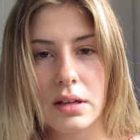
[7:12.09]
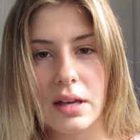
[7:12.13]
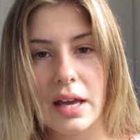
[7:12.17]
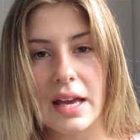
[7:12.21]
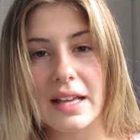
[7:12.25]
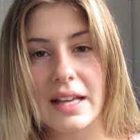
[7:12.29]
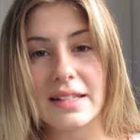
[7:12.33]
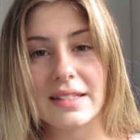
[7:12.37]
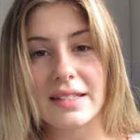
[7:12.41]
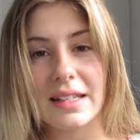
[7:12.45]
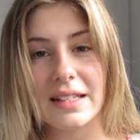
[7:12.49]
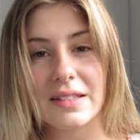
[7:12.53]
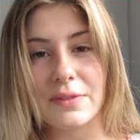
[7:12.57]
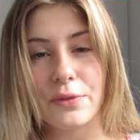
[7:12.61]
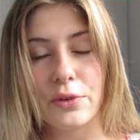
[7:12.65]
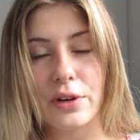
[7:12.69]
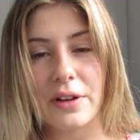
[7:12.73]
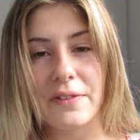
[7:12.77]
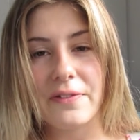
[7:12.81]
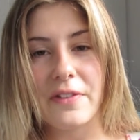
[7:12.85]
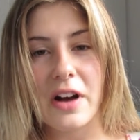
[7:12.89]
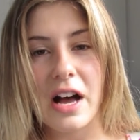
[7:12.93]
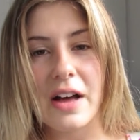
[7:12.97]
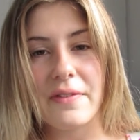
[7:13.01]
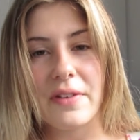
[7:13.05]
At
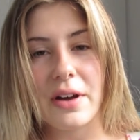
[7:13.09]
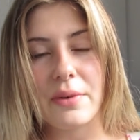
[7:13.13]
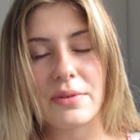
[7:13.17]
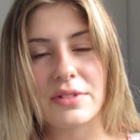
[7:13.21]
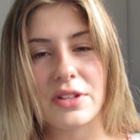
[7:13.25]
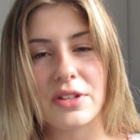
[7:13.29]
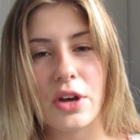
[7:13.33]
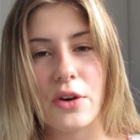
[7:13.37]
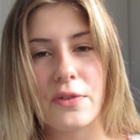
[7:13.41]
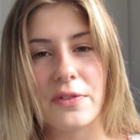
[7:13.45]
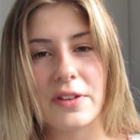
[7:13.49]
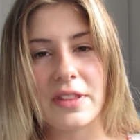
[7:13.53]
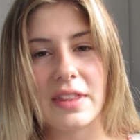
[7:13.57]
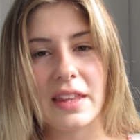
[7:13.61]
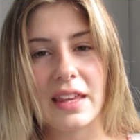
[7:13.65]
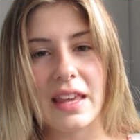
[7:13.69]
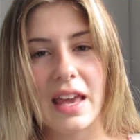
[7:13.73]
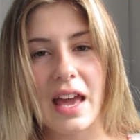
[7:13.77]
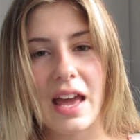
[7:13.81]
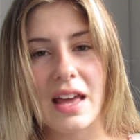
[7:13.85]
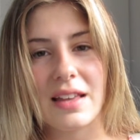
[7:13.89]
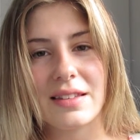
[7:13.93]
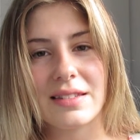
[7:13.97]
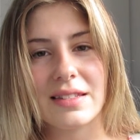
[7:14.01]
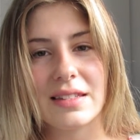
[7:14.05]
6:45 I was off at the
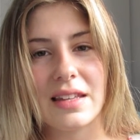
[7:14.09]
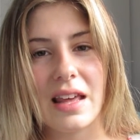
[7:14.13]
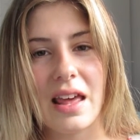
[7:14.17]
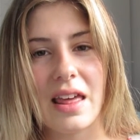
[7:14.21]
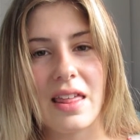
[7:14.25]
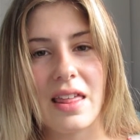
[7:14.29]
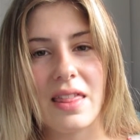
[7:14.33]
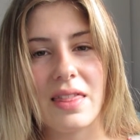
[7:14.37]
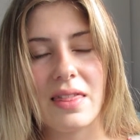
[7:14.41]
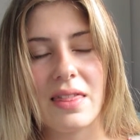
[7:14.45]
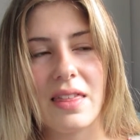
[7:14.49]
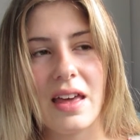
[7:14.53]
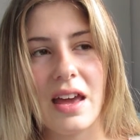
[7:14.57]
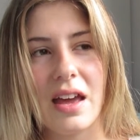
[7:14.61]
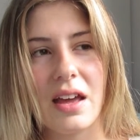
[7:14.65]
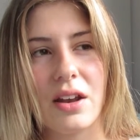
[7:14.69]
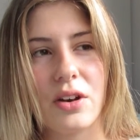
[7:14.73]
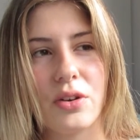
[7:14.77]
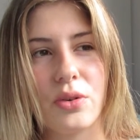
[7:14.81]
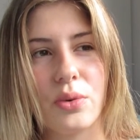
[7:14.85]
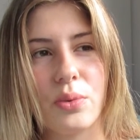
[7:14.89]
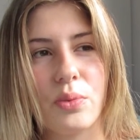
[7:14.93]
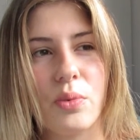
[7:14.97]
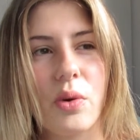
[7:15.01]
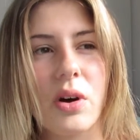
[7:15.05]
gas, and that
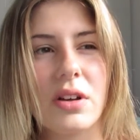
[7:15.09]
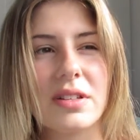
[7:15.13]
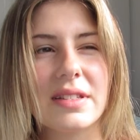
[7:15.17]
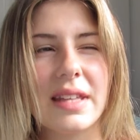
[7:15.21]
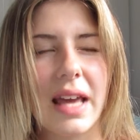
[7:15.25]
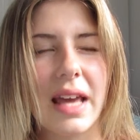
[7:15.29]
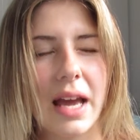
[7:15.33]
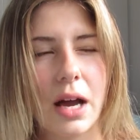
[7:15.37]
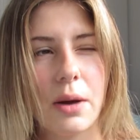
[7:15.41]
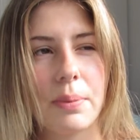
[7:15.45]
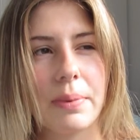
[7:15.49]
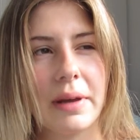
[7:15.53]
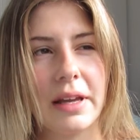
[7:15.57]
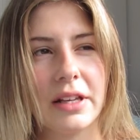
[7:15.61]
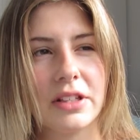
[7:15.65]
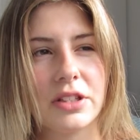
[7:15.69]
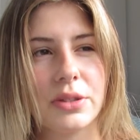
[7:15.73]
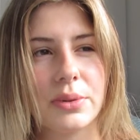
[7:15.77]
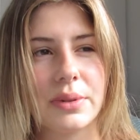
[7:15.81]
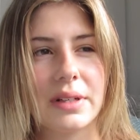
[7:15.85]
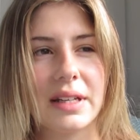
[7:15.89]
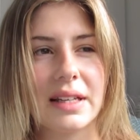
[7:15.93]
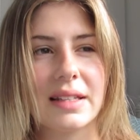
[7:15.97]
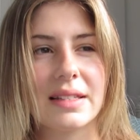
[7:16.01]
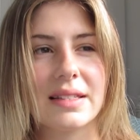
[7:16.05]
was helping
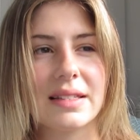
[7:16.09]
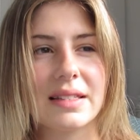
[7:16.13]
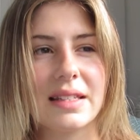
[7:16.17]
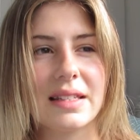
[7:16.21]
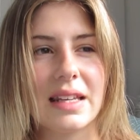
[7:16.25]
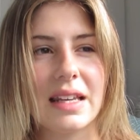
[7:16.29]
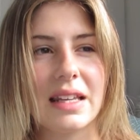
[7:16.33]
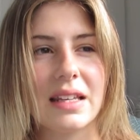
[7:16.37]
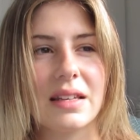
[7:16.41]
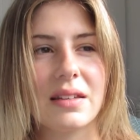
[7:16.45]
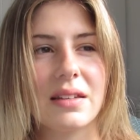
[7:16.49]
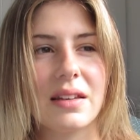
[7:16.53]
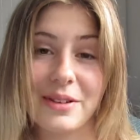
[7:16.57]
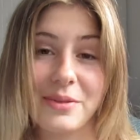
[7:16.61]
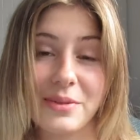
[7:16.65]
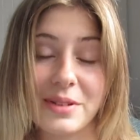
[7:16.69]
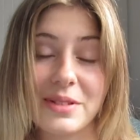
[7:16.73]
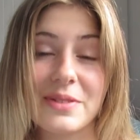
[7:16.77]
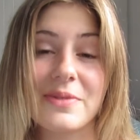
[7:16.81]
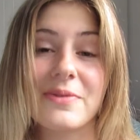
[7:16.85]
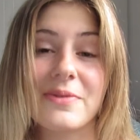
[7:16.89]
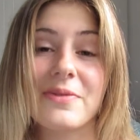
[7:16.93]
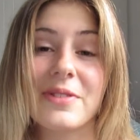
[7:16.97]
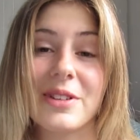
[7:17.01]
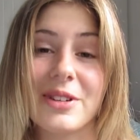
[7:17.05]
to an extent. It
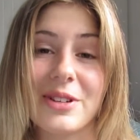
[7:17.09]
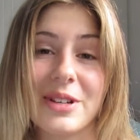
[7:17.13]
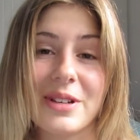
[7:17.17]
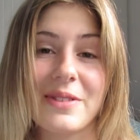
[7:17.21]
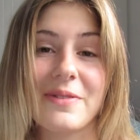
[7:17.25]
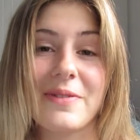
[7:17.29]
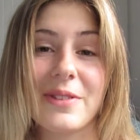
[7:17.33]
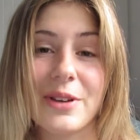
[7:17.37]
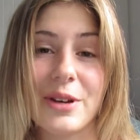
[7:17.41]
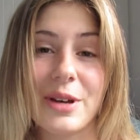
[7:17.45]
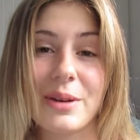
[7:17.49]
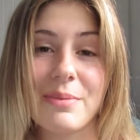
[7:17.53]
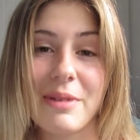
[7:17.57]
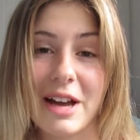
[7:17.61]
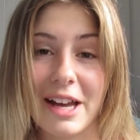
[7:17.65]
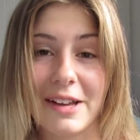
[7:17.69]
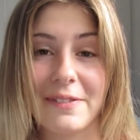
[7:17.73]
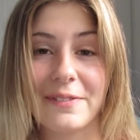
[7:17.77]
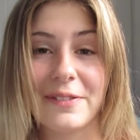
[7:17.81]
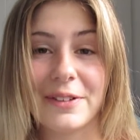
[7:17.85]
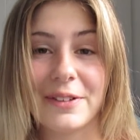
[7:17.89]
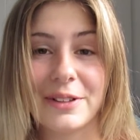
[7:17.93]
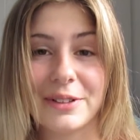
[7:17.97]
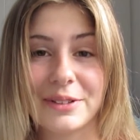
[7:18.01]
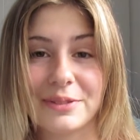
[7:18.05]
was very
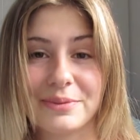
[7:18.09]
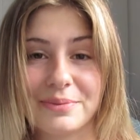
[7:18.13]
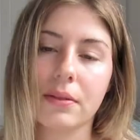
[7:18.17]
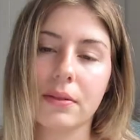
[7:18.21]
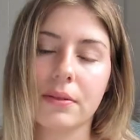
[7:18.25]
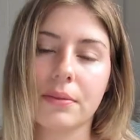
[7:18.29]
painful.